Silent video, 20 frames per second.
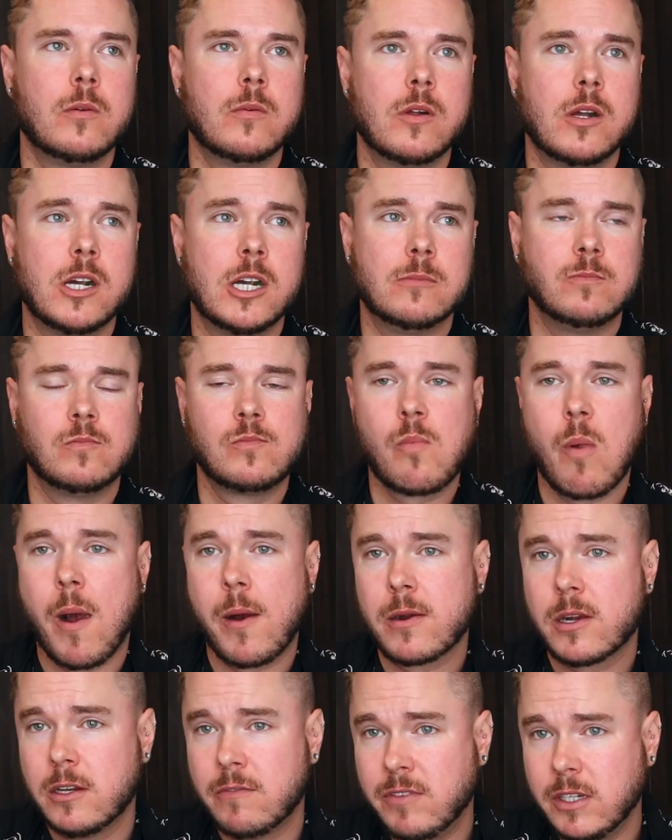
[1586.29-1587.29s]

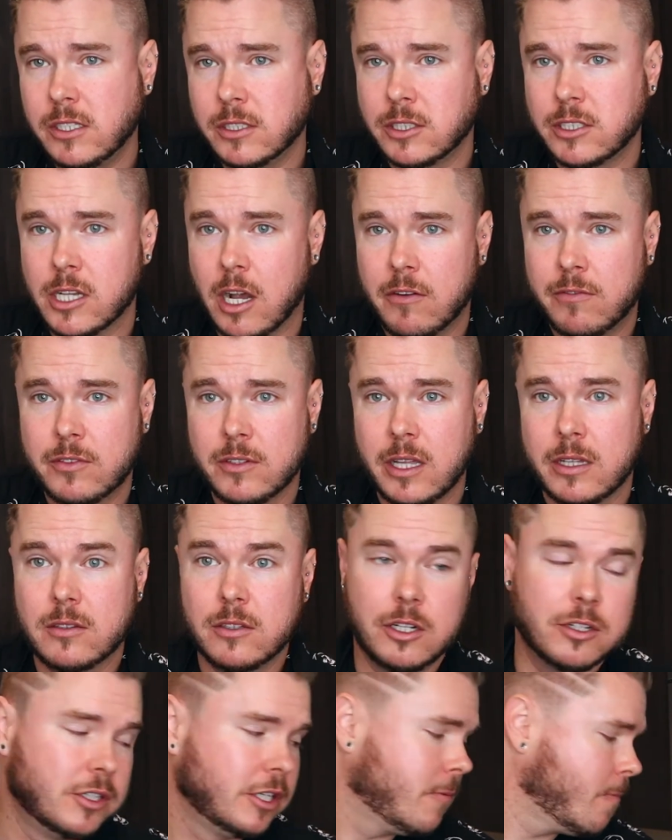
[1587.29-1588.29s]
Could feed yourself for like
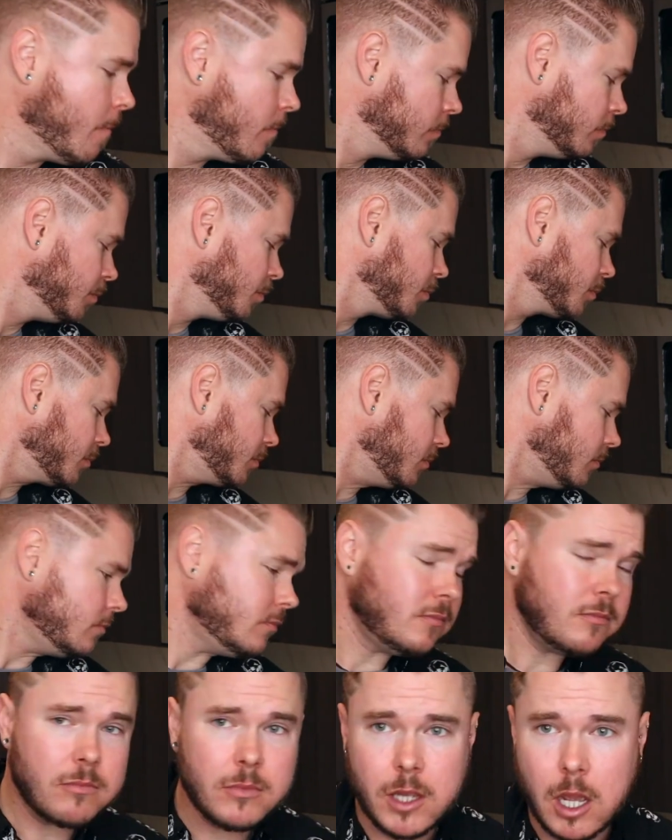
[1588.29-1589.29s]
literally
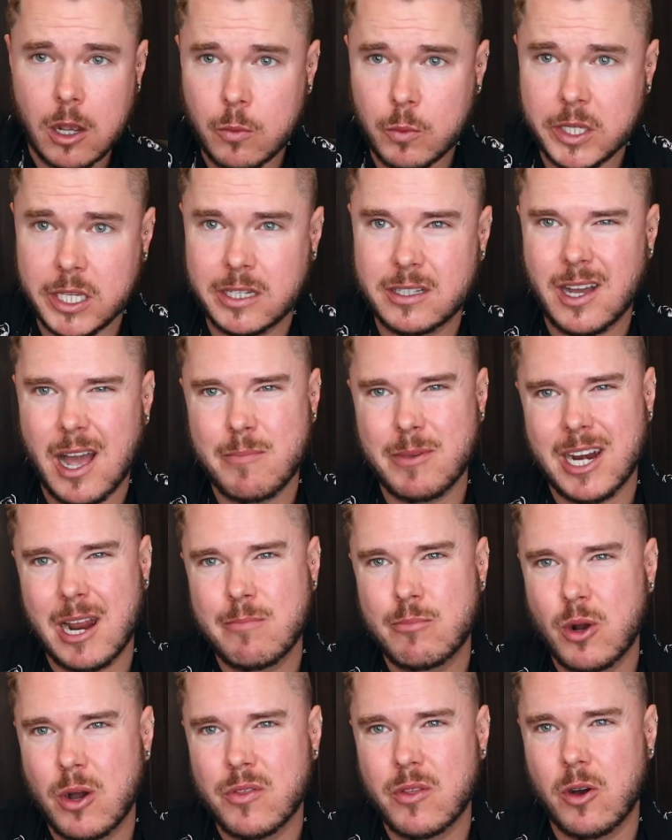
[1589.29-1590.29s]
a week. I mean, I
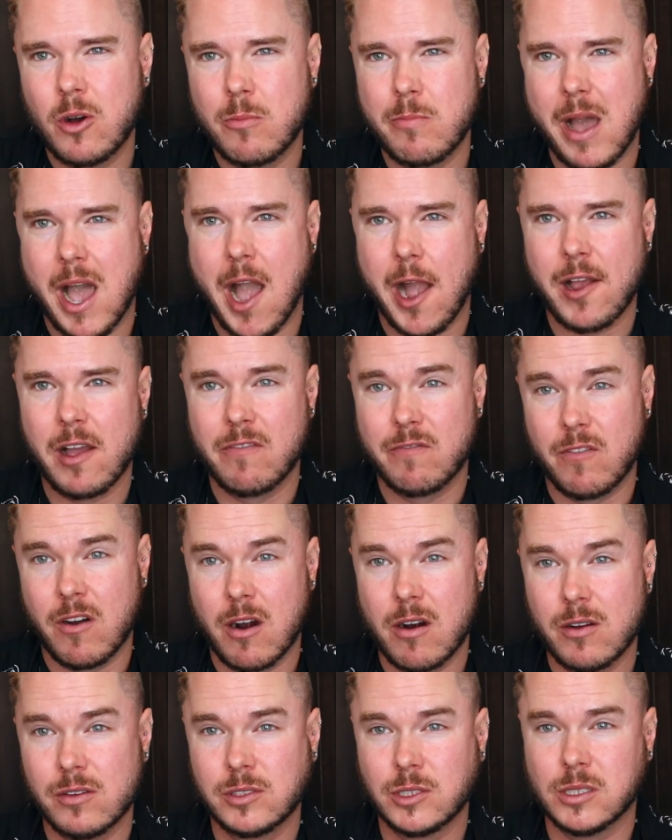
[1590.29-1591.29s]
boiled the whole bag of
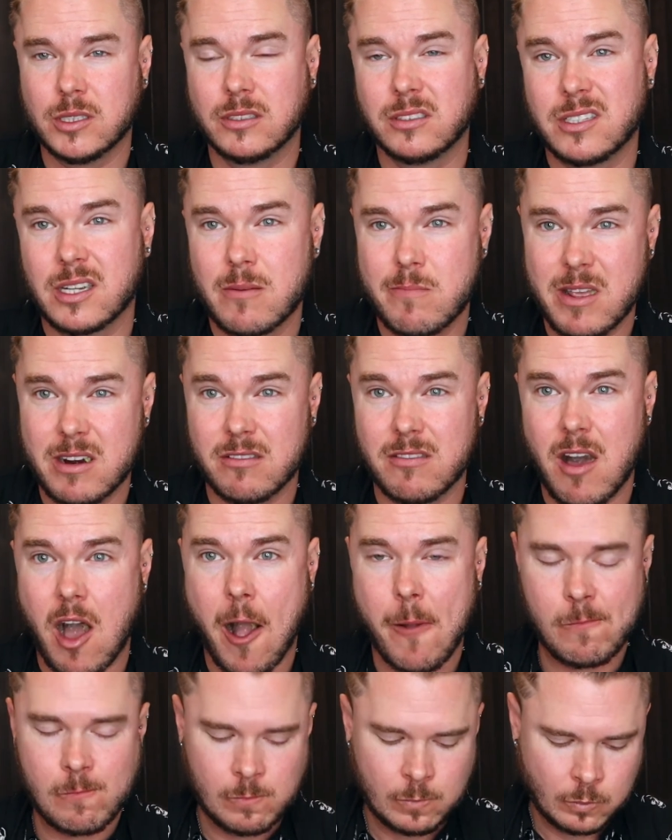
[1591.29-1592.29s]
Farro, so it's like I made a
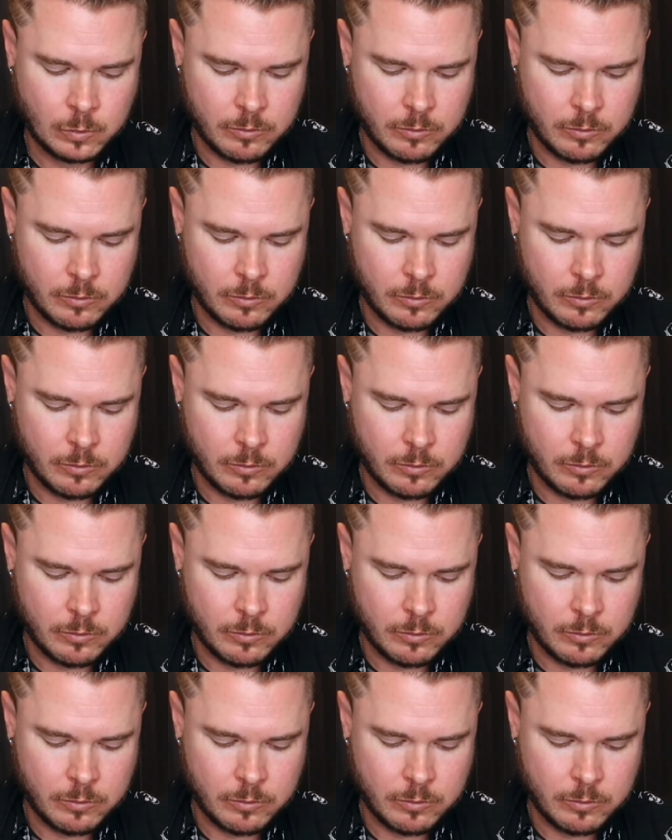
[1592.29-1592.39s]
lot.